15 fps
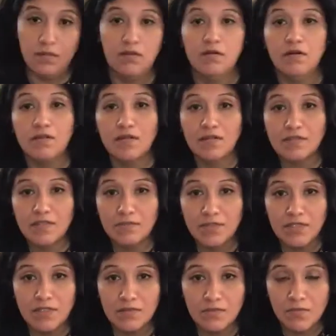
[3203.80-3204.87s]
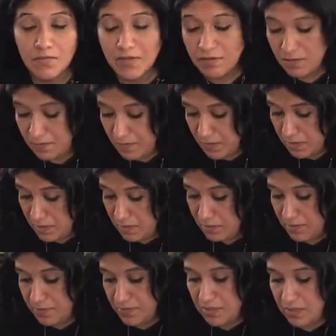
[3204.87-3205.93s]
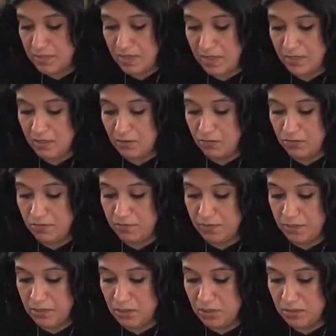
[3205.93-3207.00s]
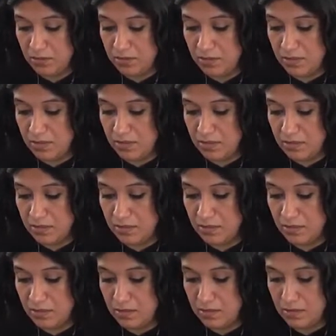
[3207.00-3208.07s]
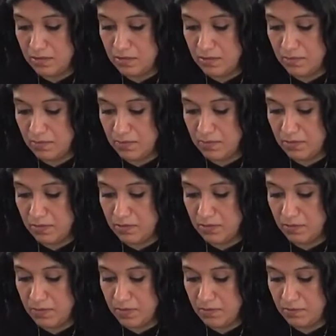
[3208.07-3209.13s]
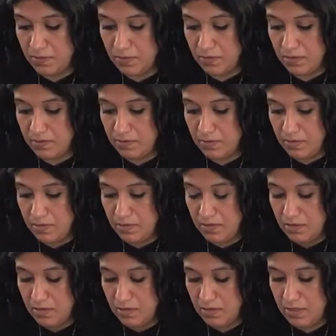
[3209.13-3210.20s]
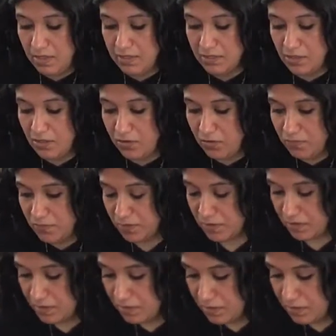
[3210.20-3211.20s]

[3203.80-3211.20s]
Hold on, so I'm reading it more better over here. Kim says, I got gold French curtain this year, and it broke into pom-pom kinds all over.